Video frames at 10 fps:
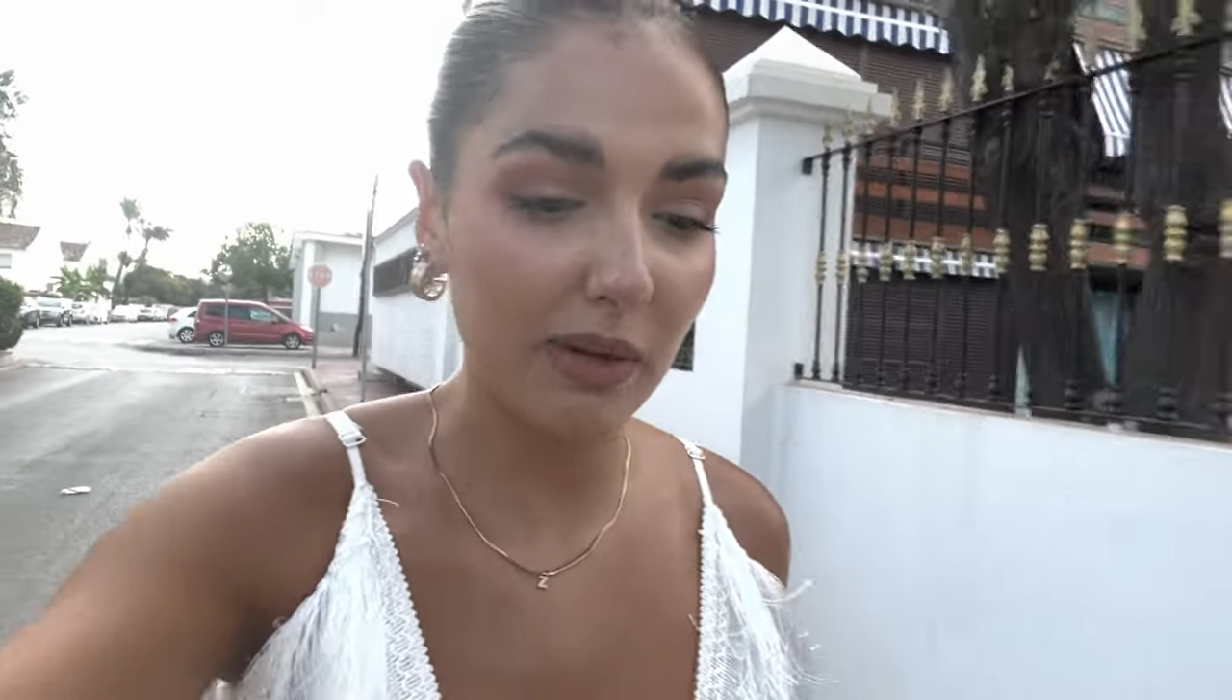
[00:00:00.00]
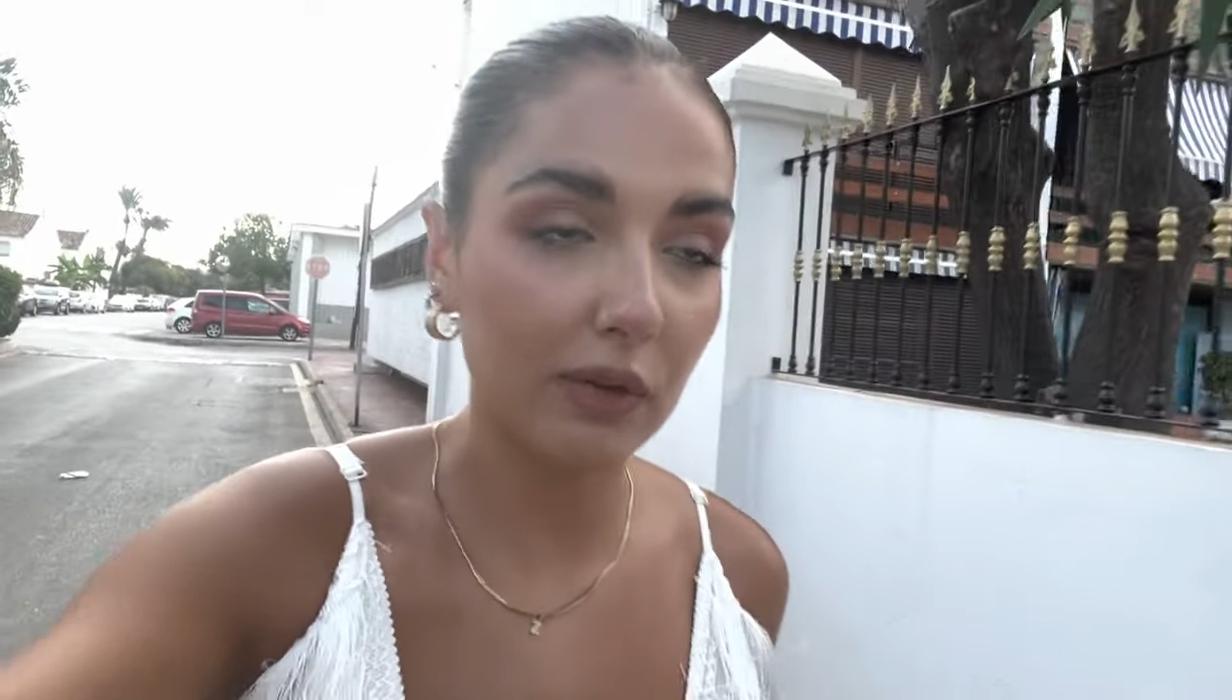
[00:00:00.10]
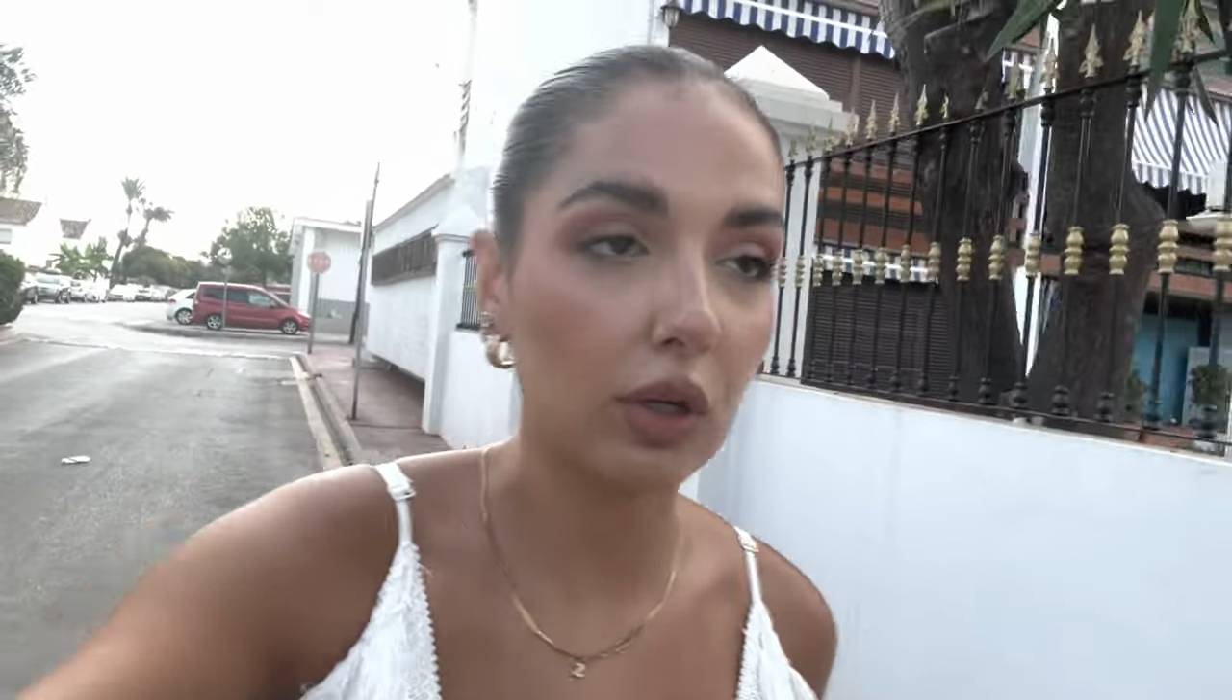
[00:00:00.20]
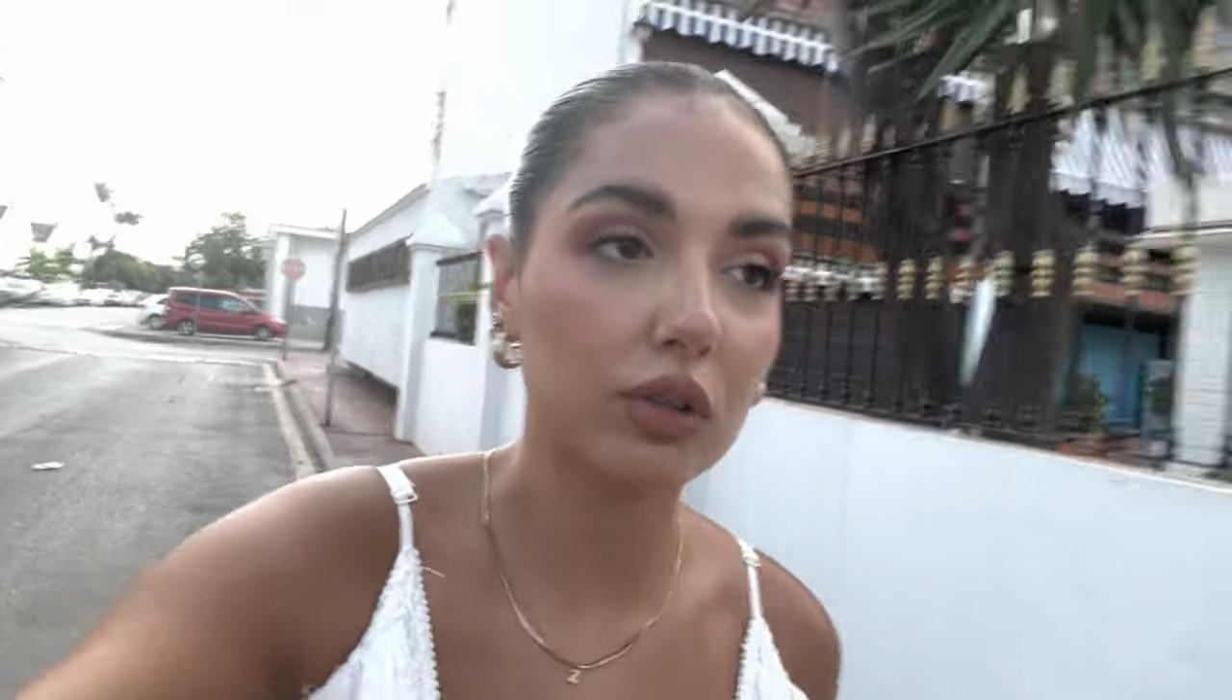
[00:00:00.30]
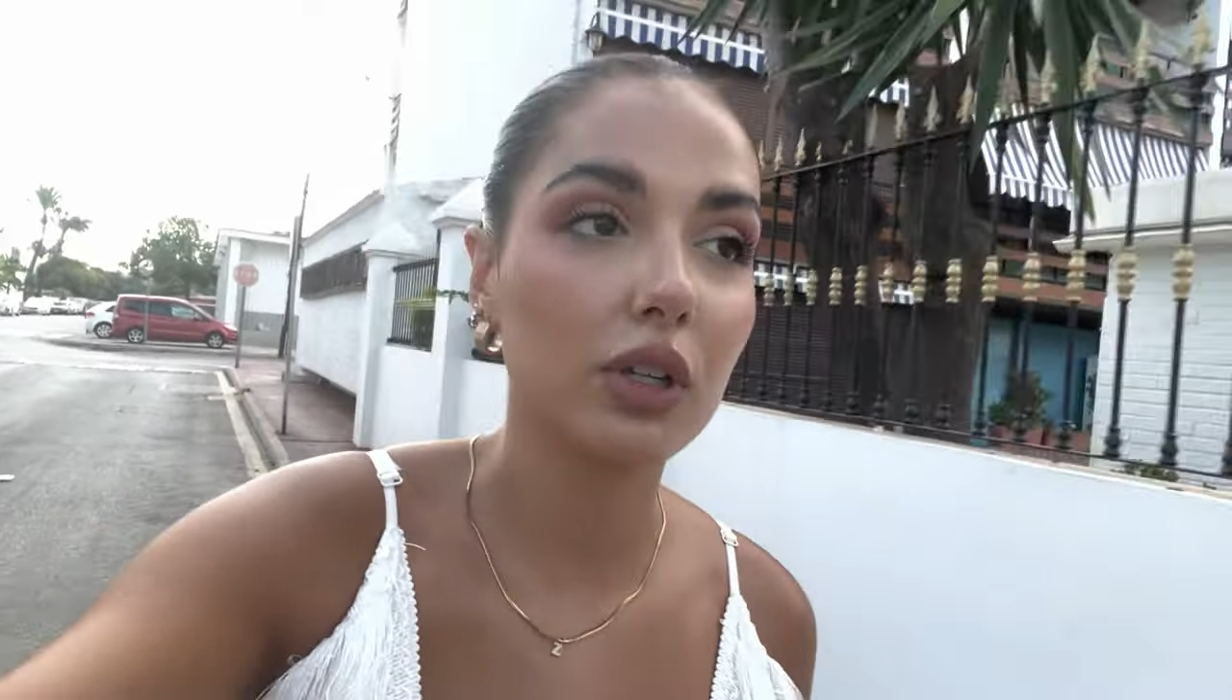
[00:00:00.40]

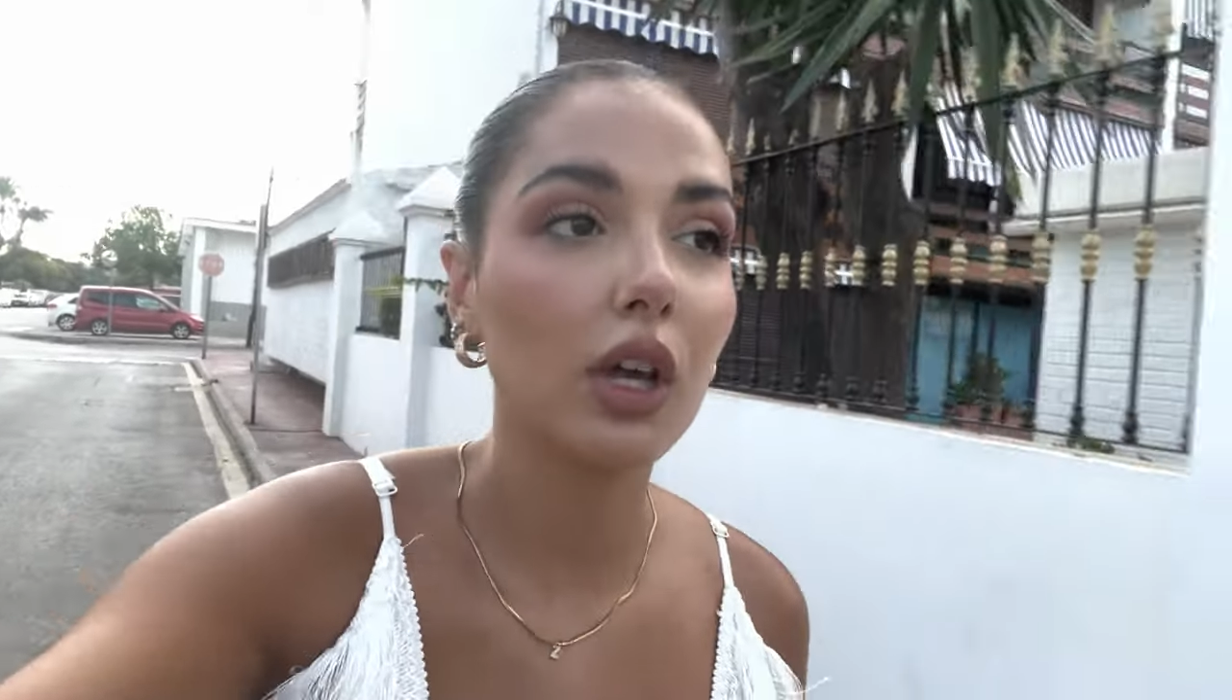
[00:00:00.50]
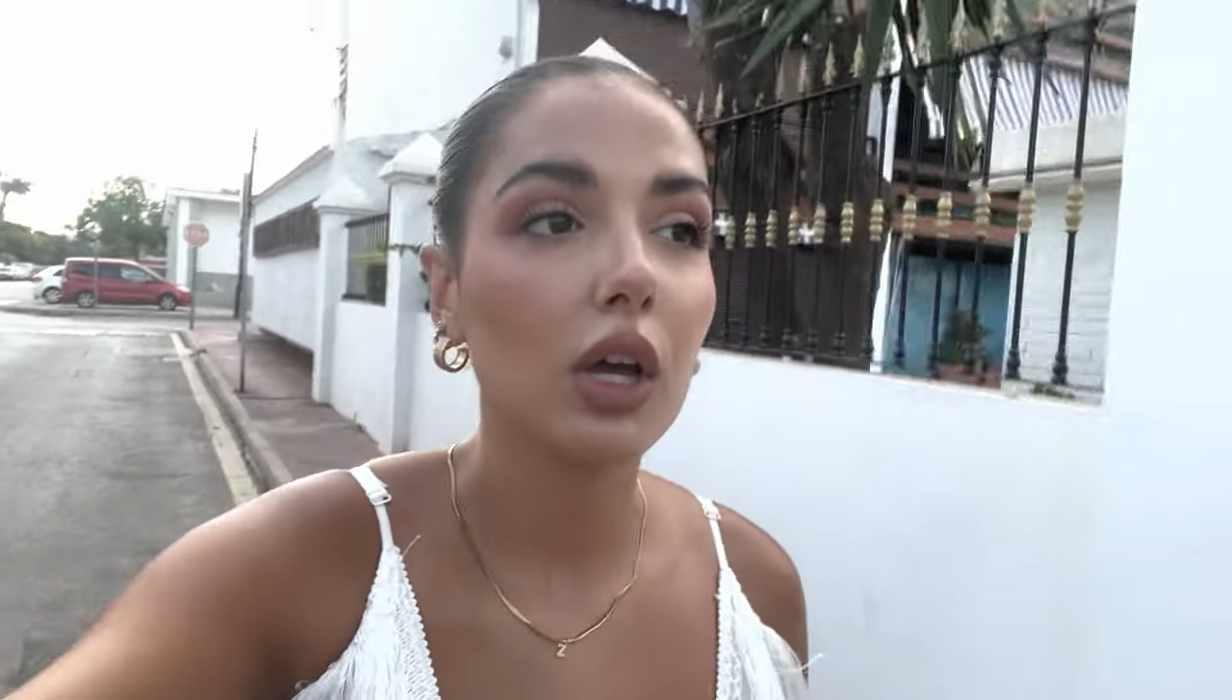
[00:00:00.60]
vlogged